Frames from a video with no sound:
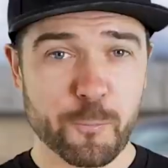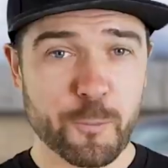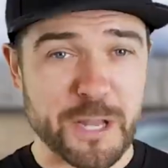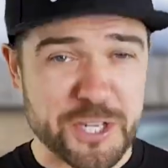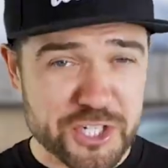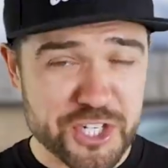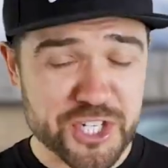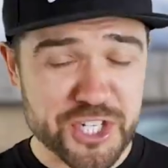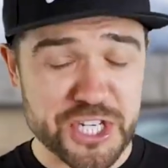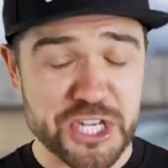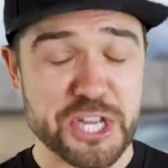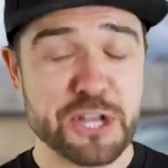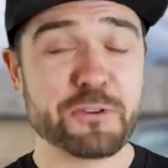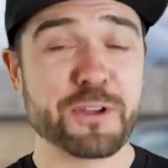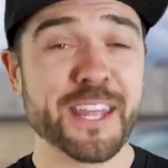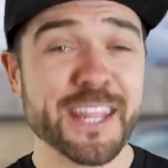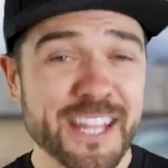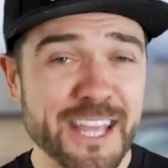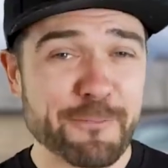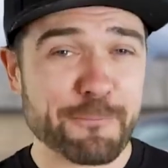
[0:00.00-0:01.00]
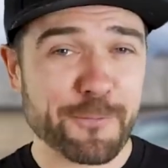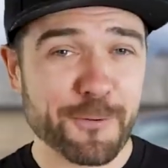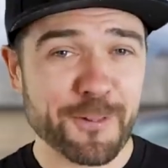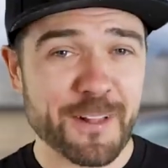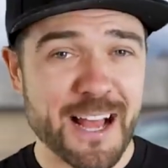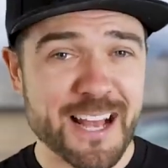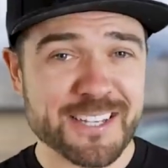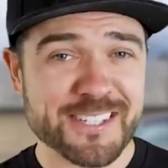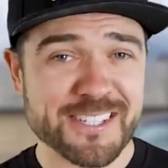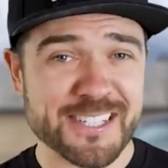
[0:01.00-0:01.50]
which you can get for
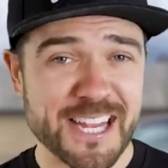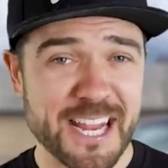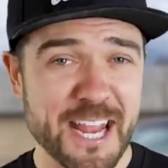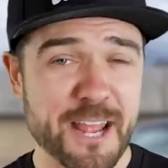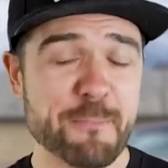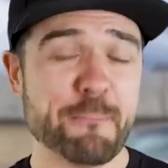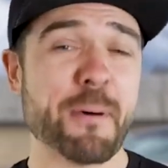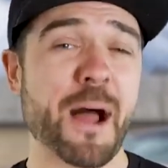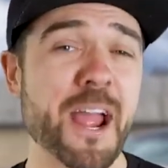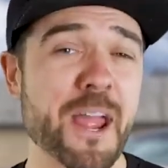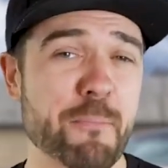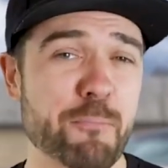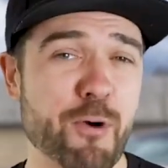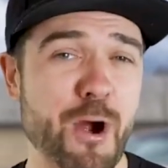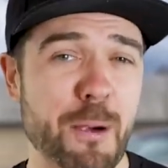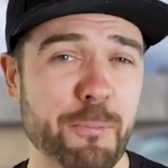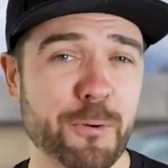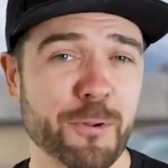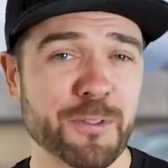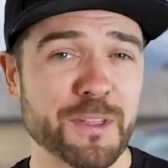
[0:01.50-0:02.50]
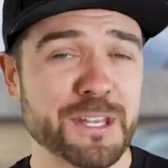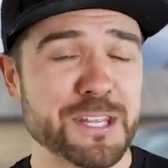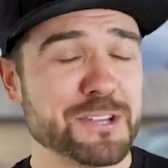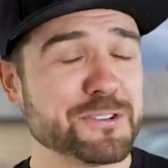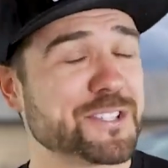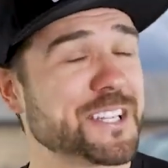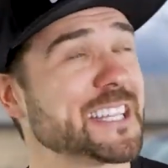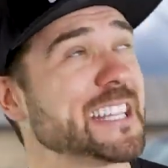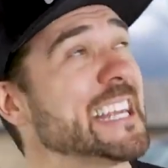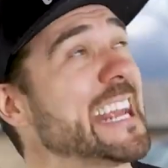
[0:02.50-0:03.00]
less and buy it properly
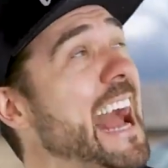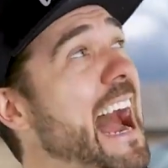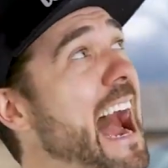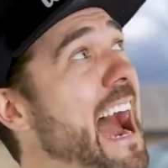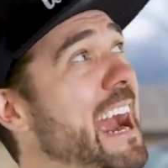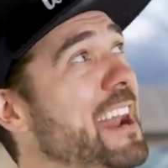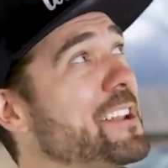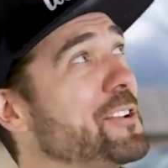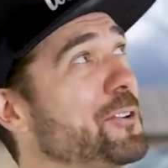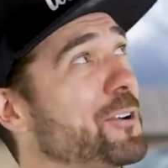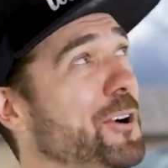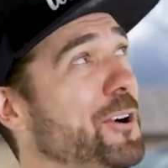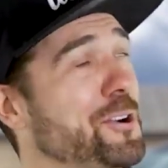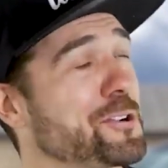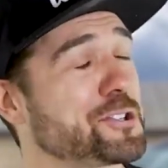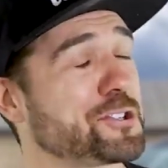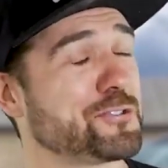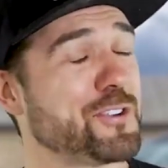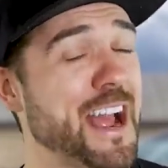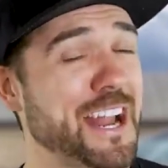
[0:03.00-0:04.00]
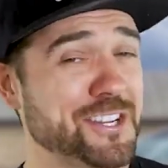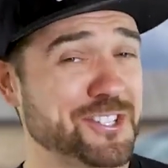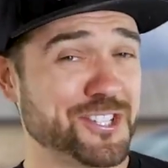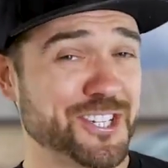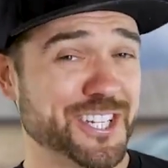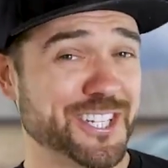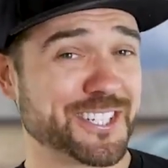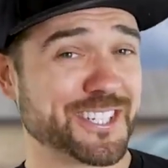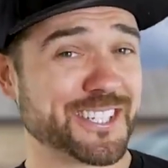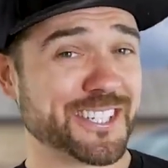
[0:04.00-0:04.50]
using the Ideal Car
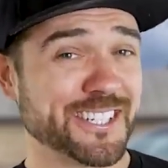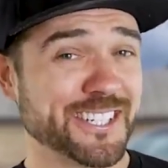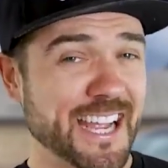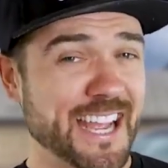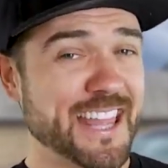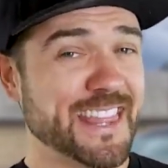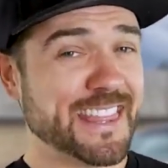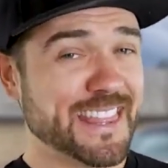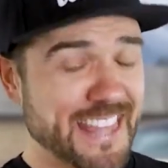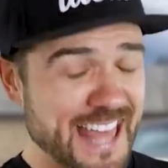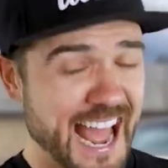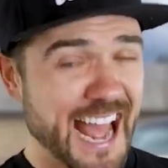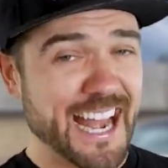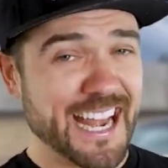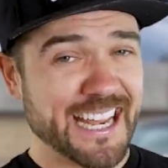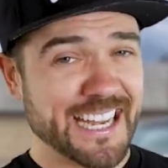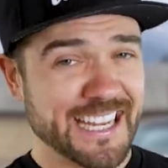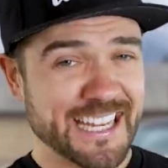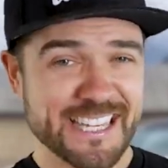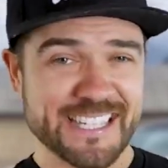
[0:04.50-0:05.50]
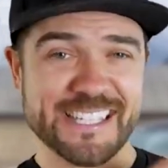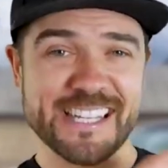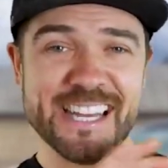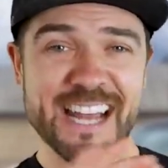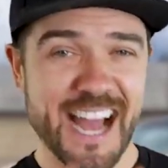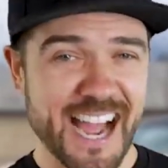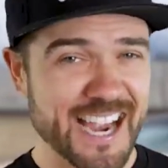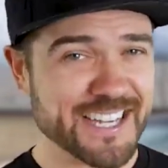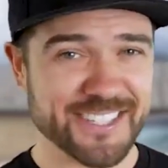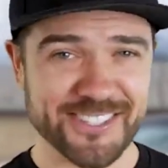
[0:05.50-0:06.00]
strategies. And that is an
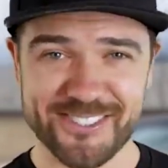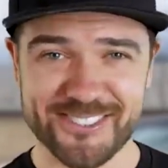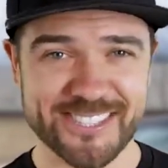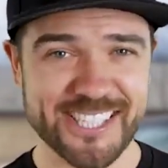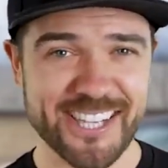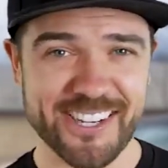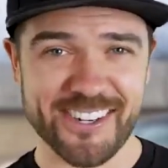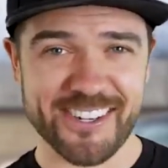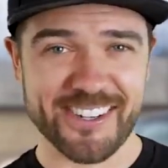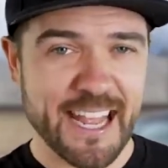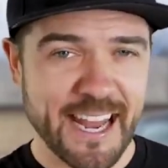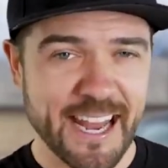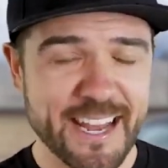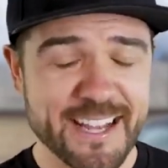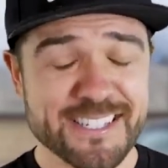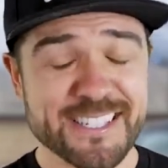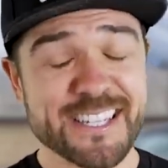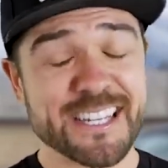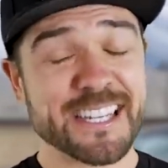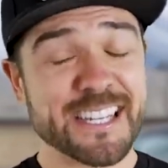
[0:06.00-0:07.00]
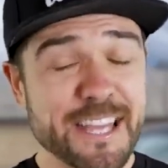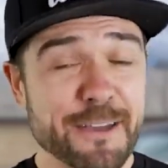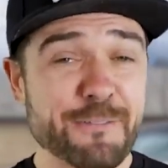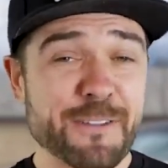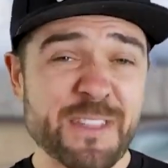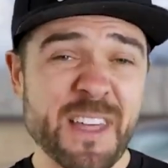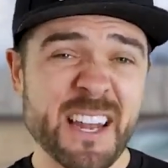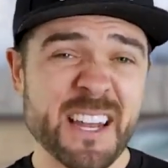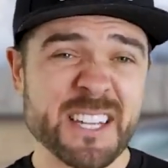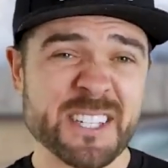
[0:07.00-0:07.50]
ideal deal. And
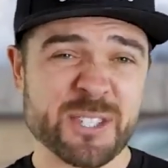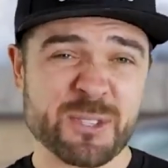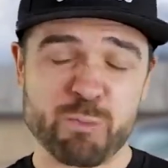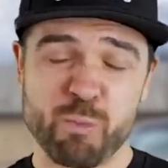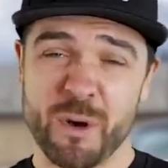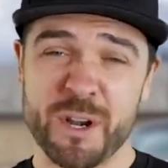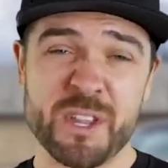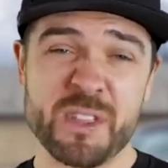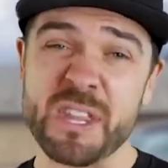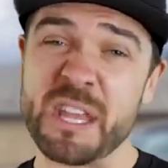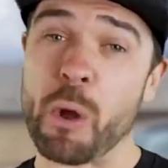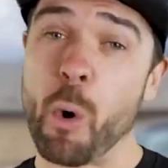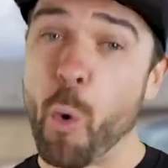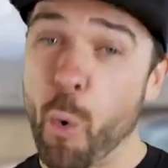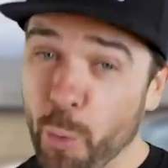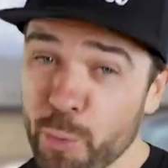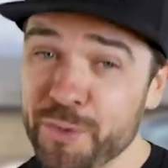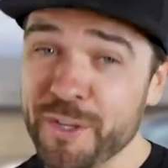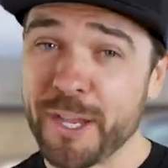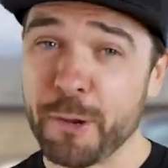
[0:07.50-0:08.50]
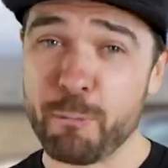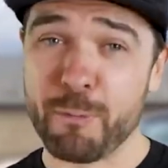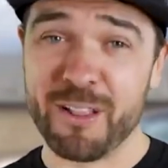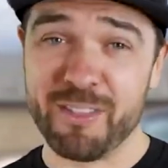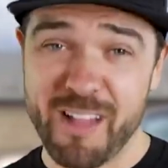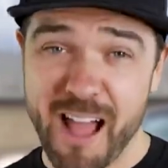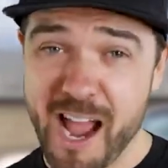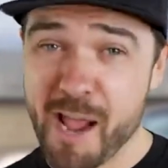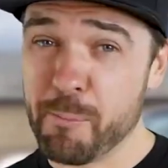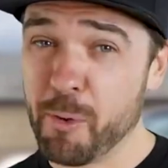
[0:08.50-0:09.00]
given that it's one of the only
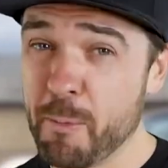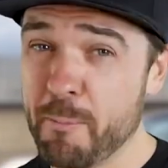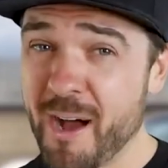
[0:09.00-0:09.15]
reliable